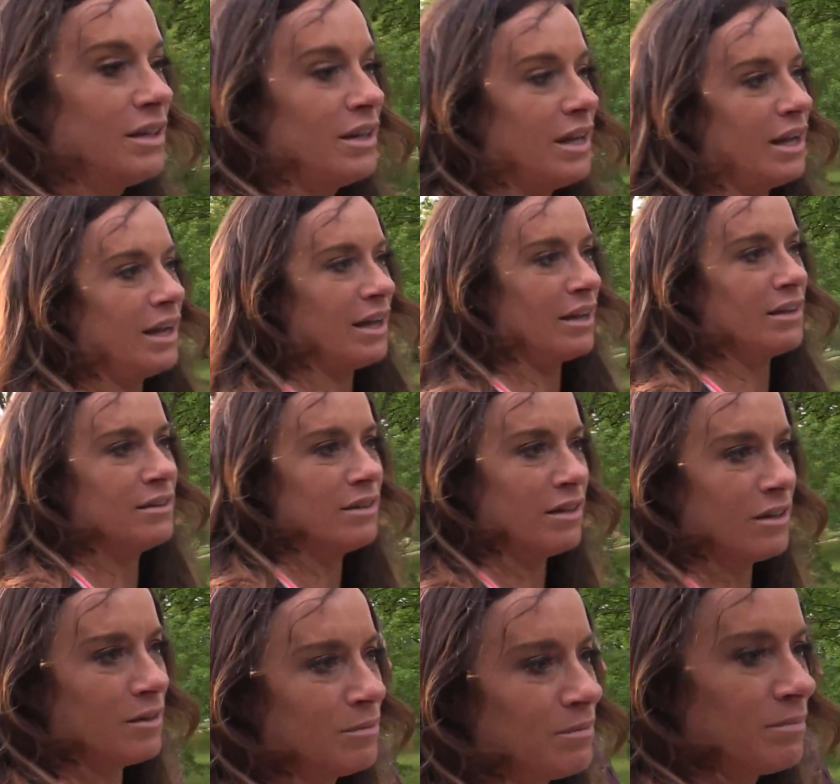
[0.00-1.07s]
And
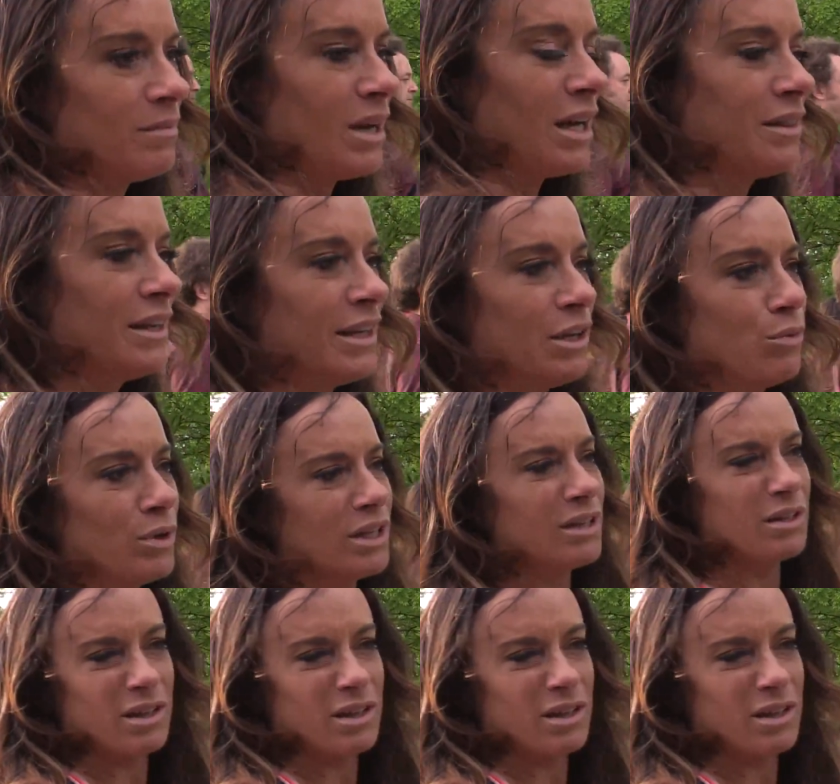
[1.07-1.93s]
I think it would